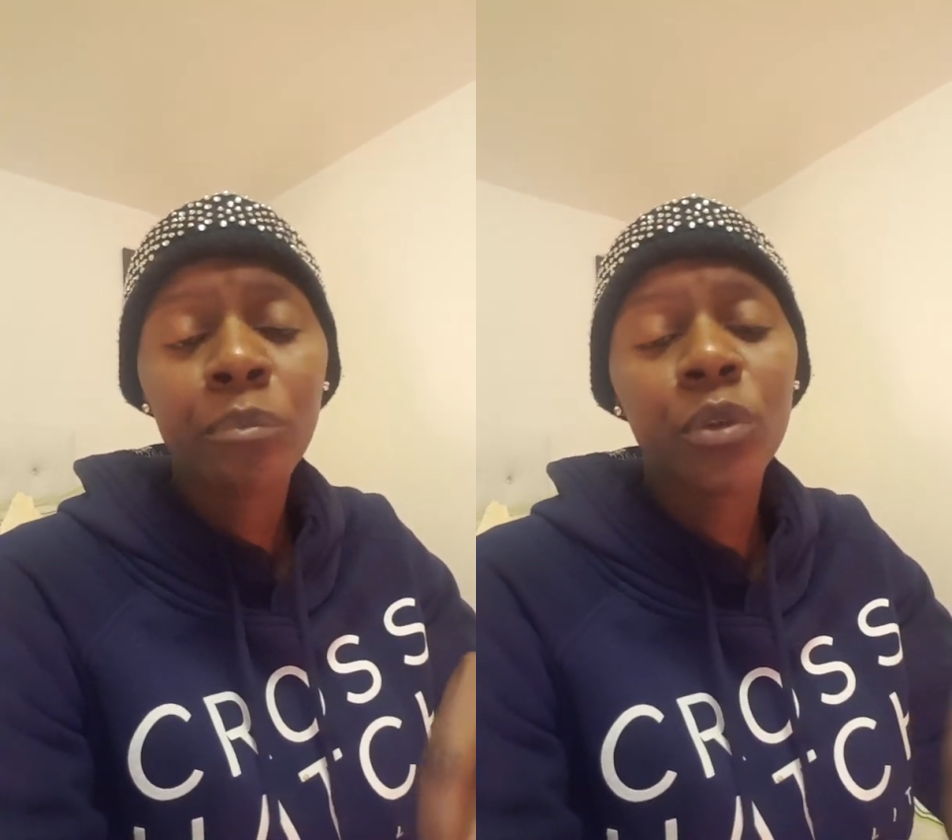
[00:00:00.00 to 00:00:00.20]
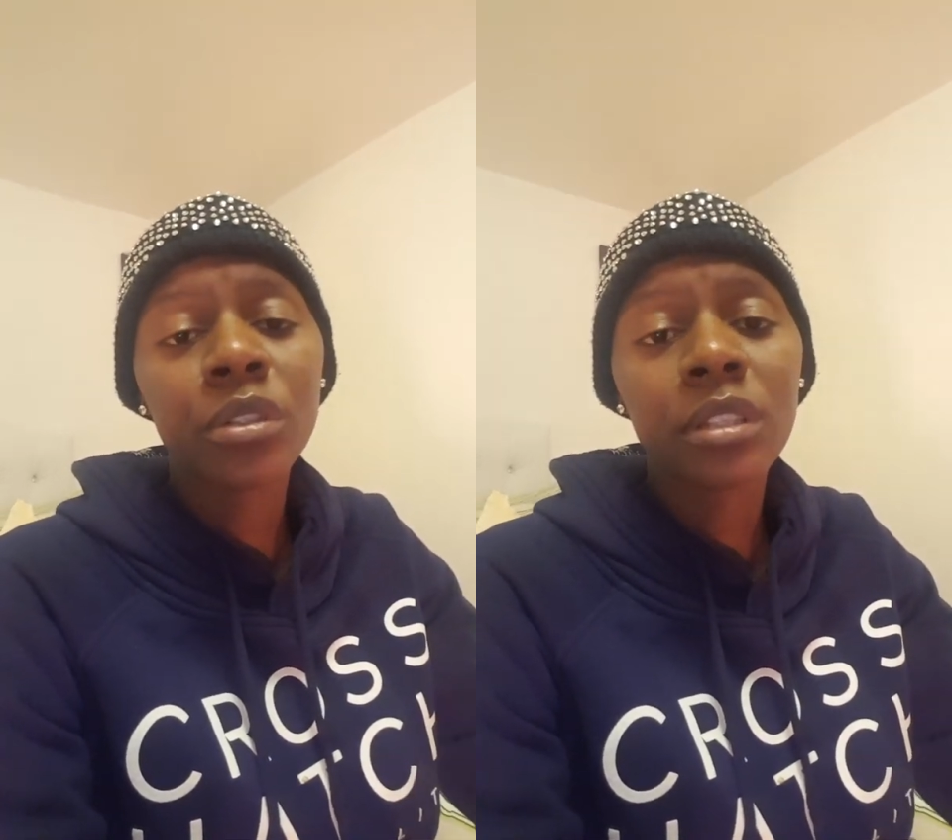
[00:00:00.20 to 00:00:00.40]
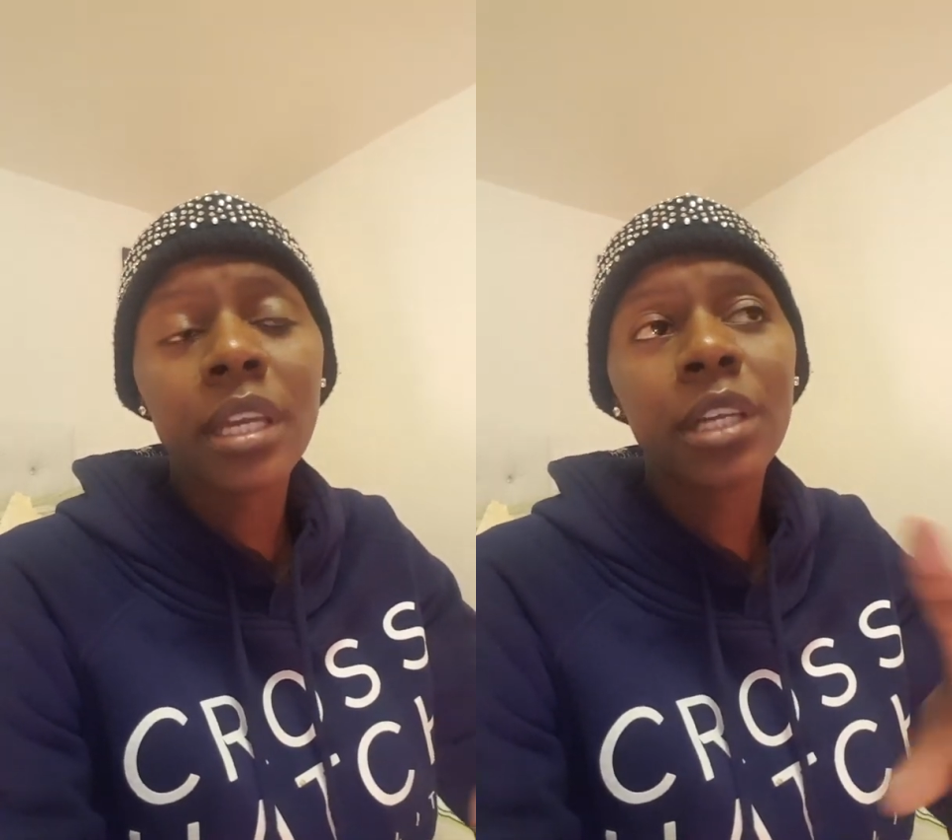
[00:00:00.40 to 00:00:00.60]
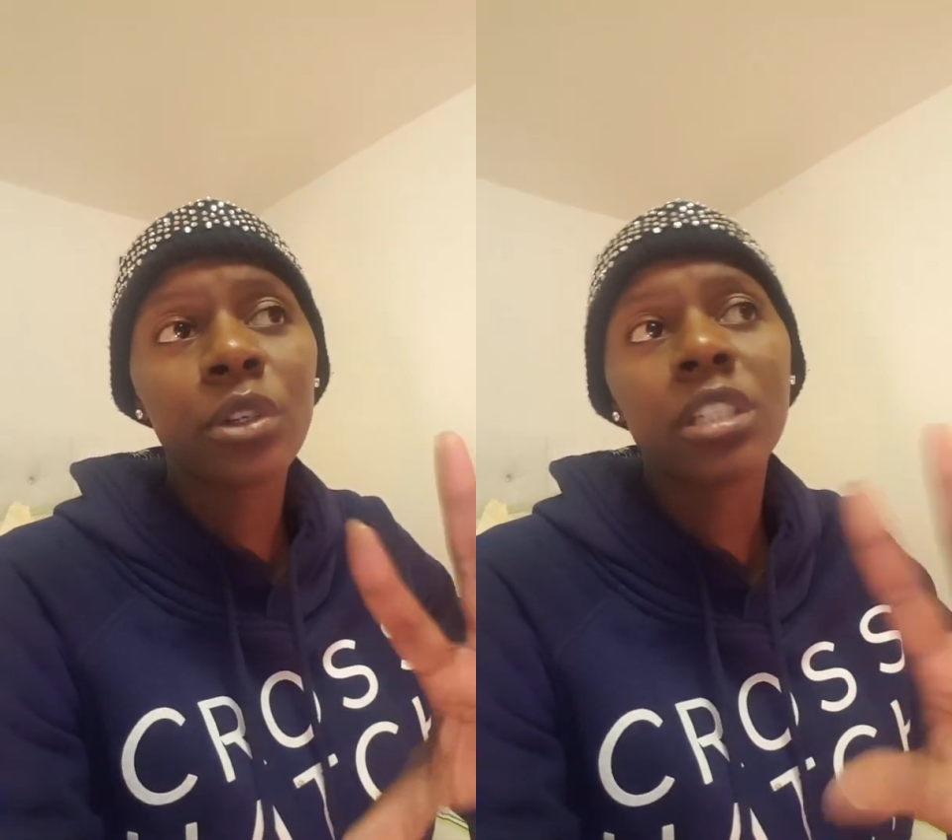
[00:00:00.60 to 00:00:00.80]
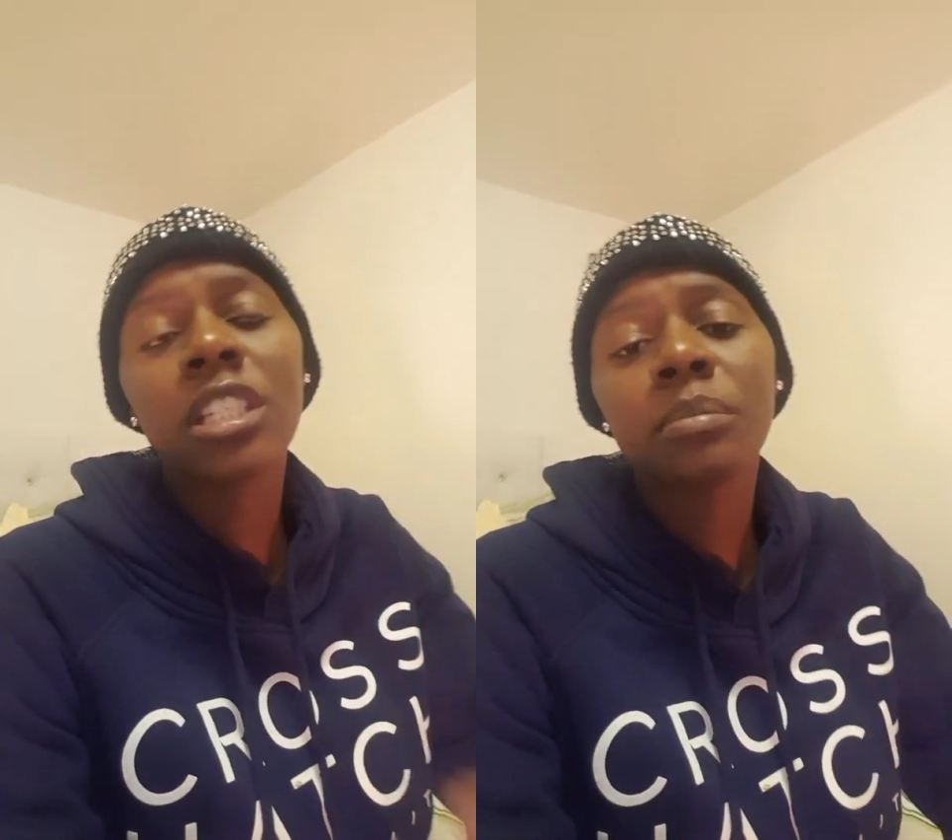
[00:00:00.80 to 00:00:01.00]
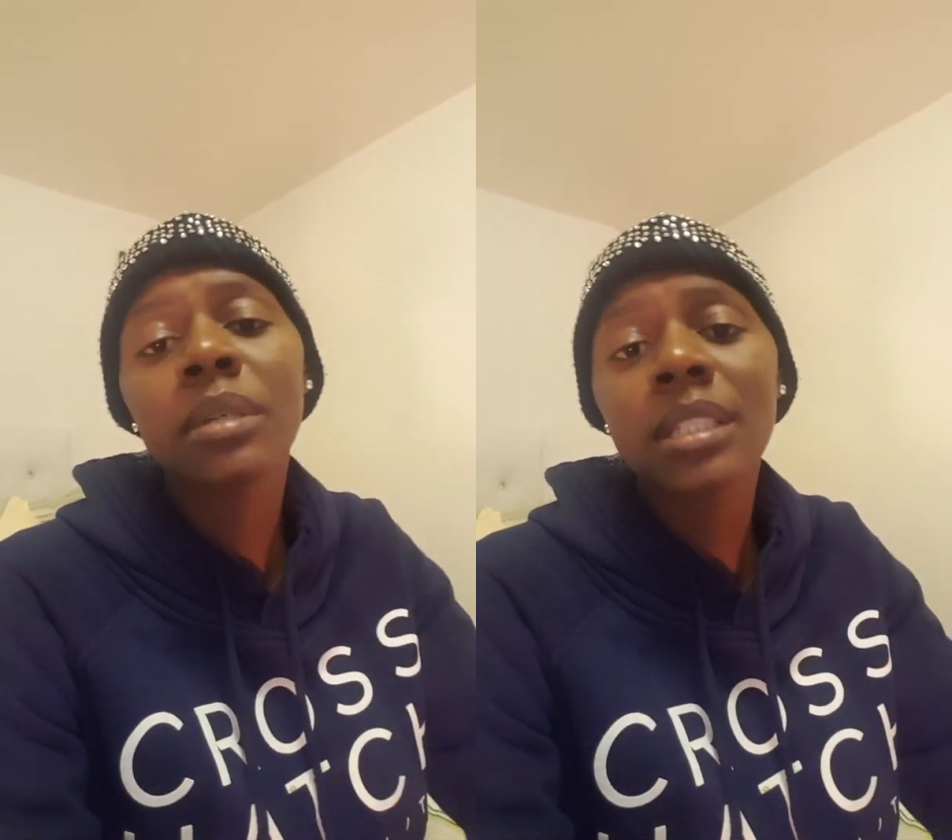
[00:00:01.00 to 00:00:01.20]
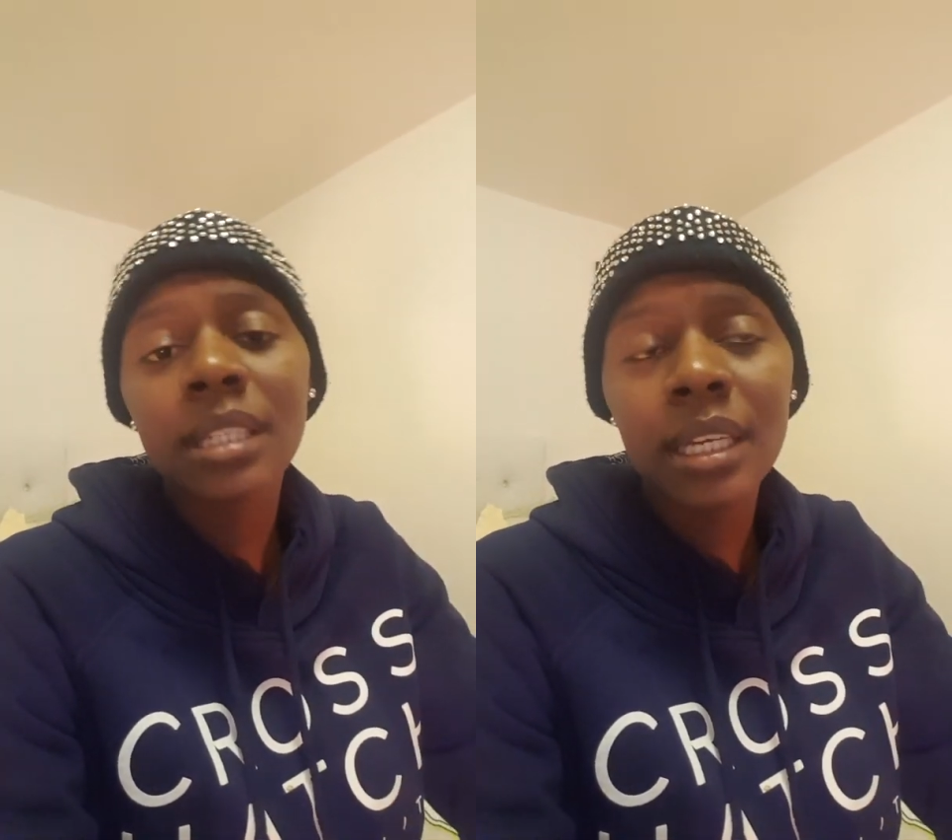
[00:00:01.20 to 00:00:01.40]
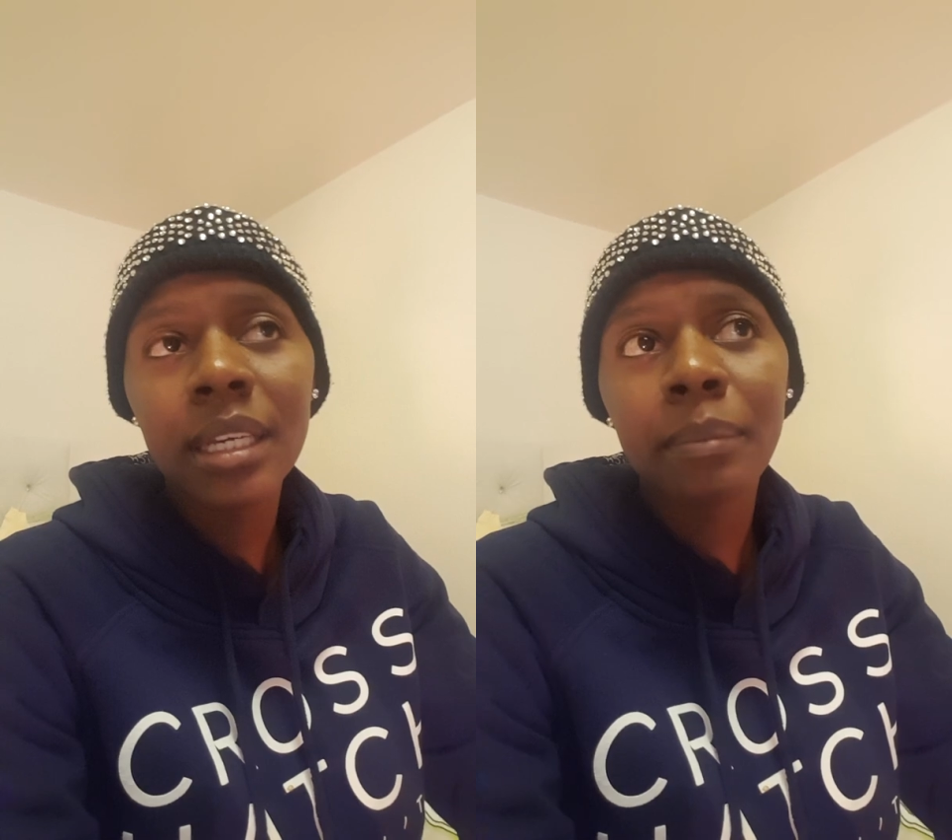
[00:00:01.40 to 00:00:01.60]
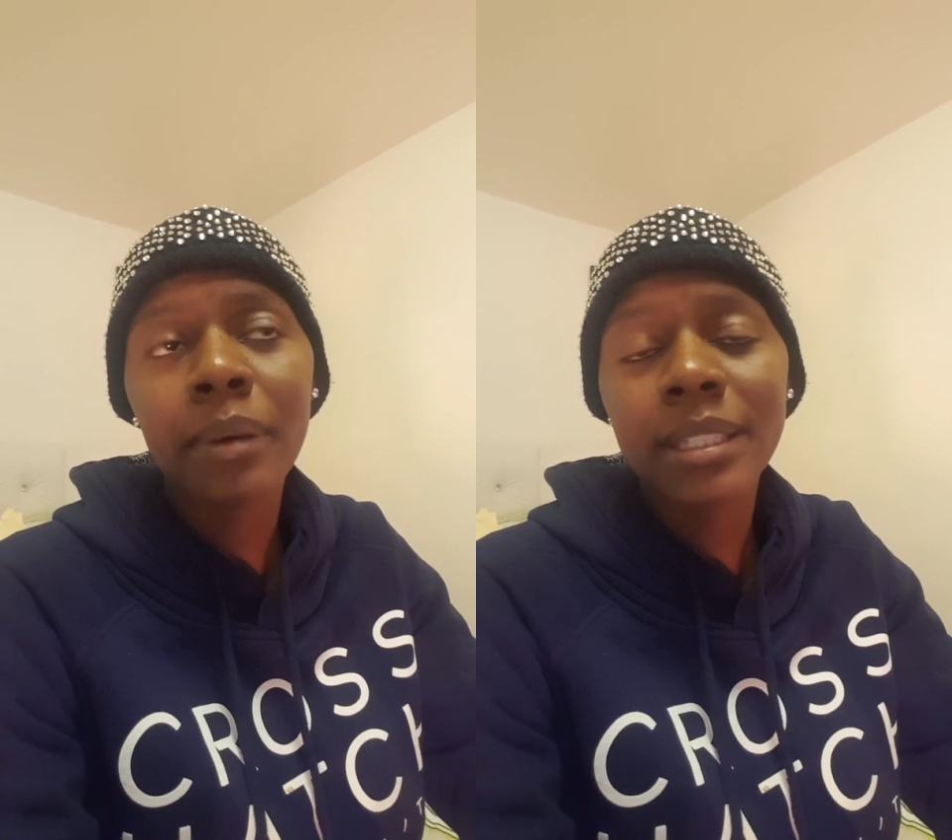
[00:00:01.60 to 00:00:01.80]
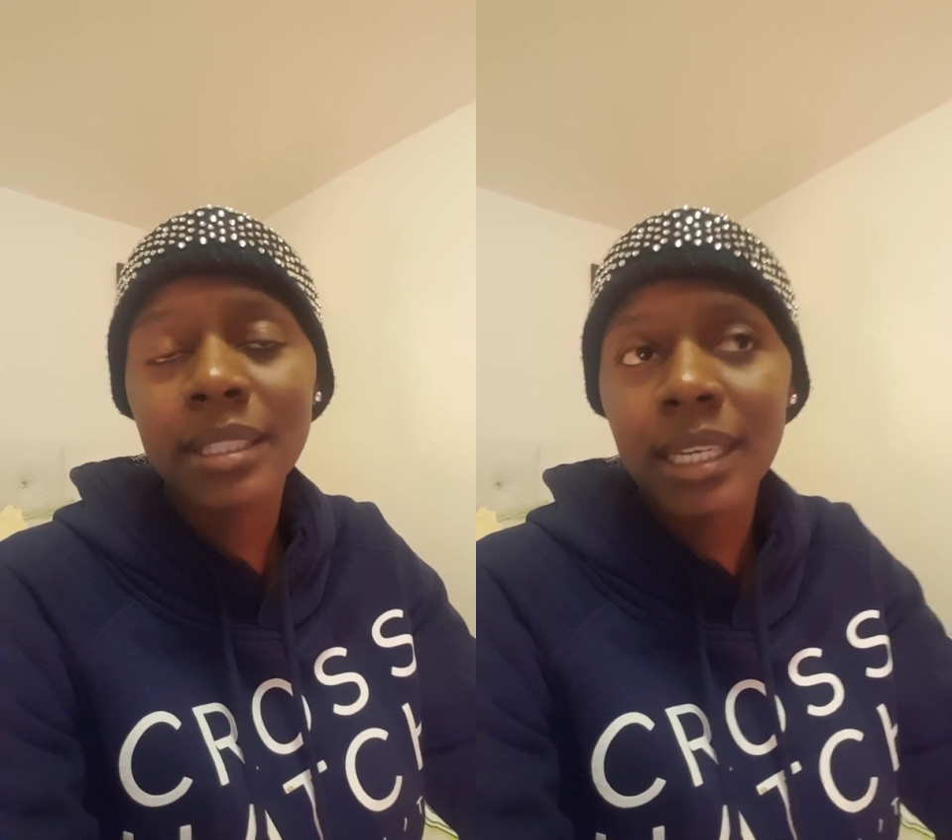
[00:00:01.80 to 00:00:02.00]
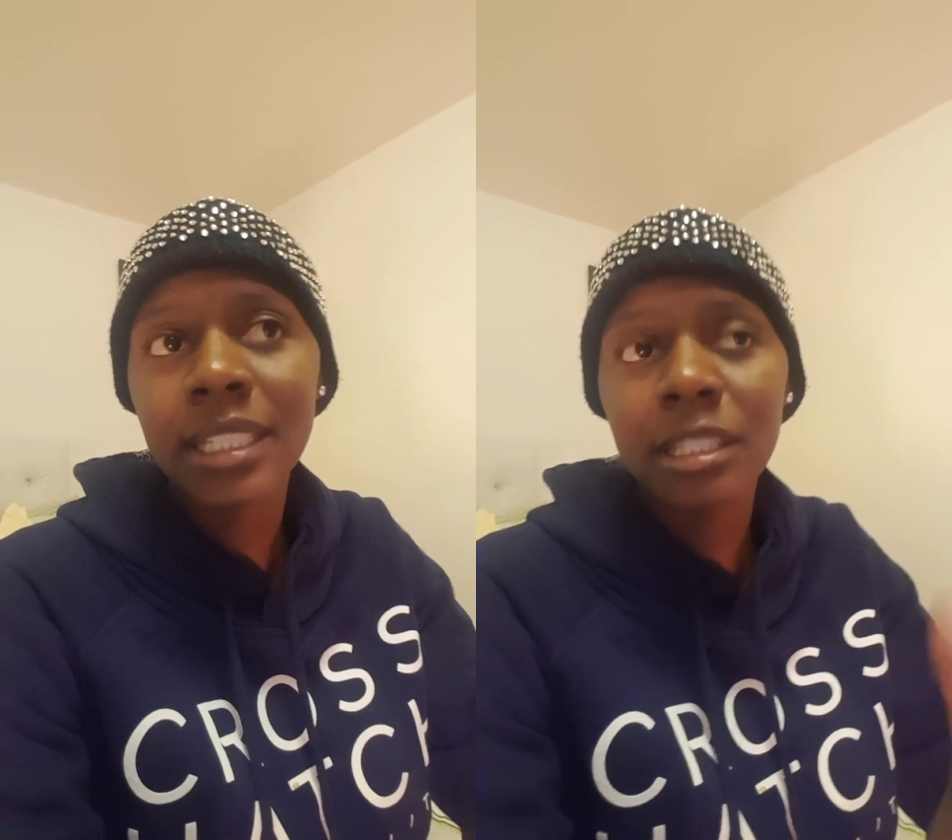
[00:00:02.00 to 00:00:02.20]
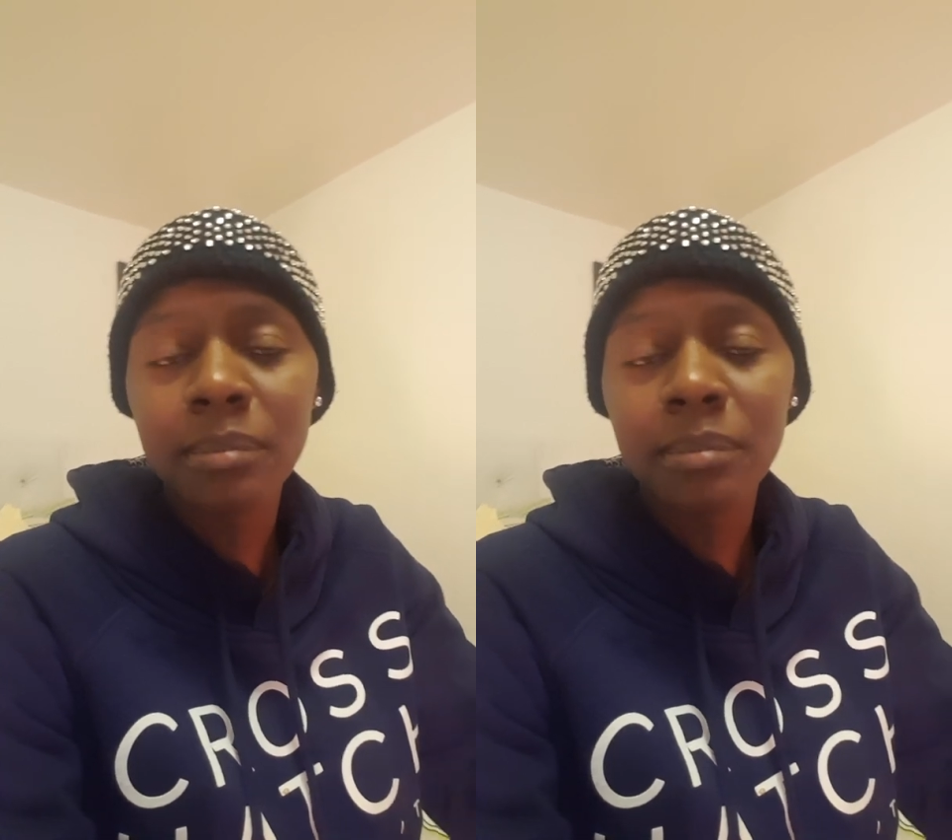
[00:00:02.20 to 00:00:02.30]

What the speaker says: because they are not dismissing per se,